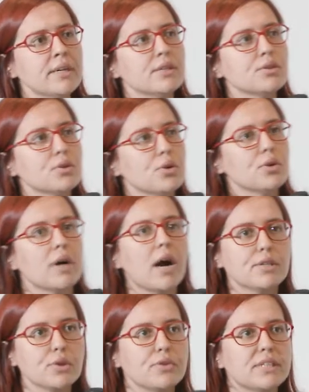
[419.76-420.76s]
So I
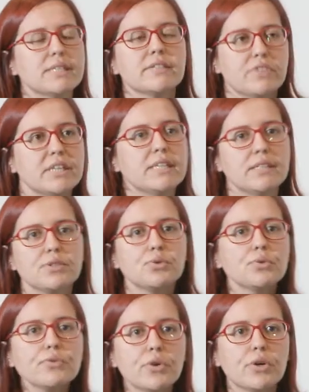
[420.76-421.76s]
thought that it's very easy to
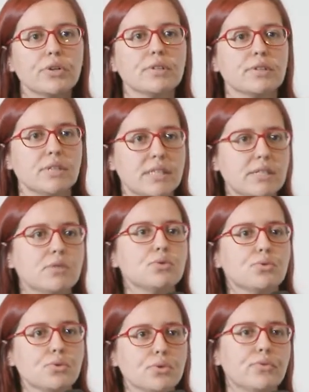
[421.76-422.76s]

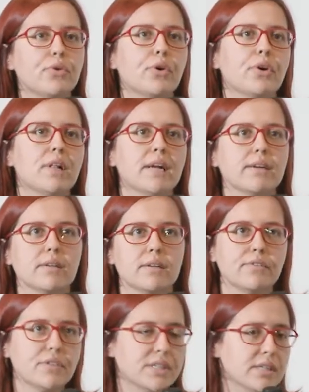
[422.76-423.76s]
do for like
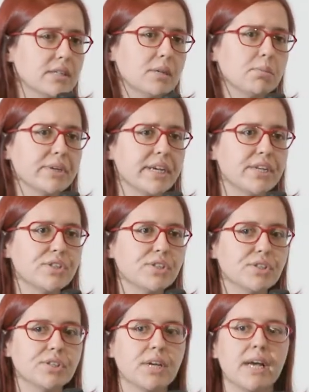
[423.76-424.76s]
physical
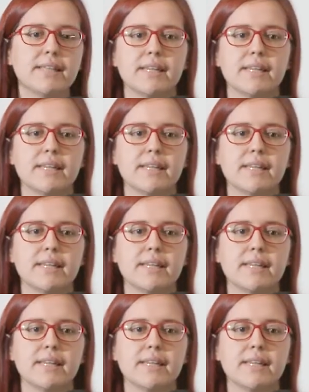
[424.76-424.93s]
replication, and